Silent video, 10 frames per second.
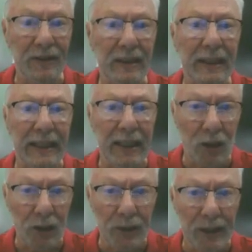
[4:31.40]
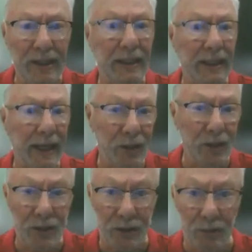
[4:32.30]
feel included and
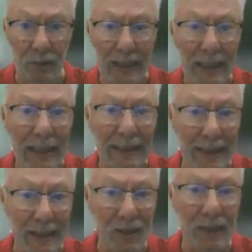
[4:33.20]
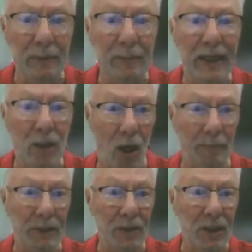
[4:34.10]
catered to. This can be
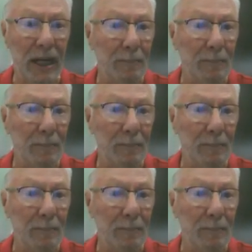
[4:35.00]
accomplished